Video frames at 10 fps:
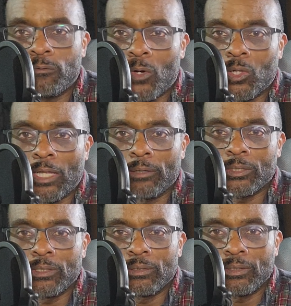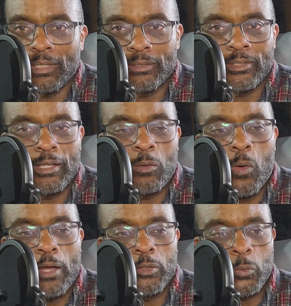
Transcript: Fallout, Into That Wild